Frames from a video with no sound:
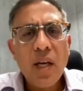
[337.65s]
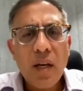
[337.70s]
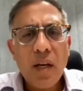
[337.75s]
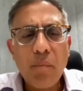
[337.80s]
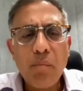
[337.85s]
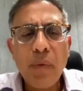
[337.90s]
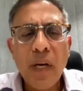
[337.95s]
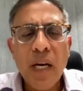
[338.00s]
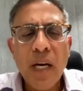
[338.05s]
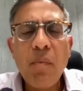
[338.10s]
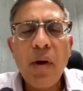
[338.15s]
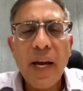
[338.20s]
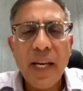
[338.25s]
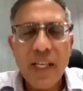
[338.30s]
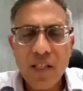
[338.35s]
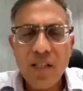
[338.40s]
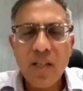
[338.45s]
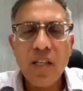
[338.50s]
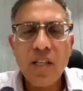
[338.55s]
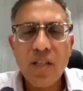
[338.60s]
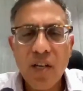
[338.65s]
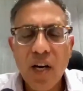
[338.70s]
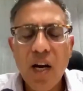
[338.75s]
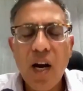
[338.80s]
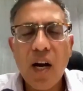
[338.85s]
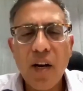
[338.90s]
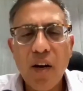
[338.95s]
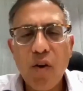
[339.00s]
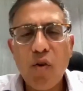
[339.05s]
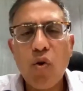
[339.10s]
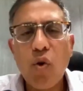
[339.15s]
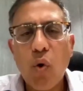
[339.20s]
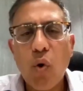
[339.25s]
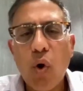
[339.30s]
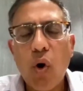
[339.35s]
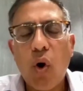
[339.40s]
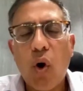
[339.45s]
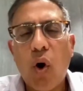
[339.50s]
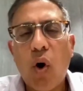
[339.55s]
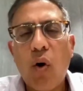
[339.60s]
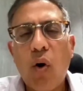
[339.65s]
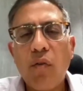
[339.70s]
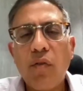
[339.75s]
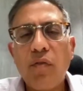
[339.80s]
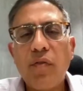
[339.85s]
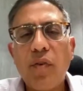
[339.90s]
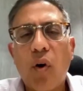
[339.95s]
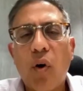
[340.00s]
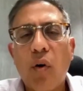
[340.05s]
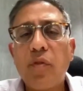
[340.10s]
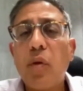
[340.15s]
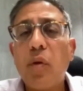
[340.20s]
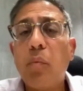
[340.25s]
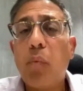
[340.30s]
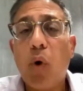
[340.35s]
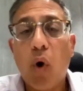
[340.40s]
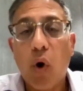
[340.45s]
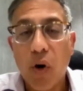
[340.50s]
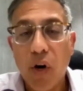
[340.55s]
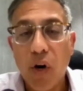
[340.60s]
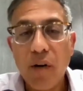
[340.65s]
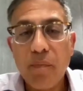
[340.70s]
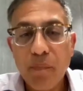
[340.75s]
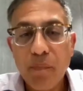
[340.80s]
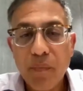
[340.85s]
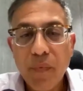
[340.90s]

a minimized, disregarded role of the board,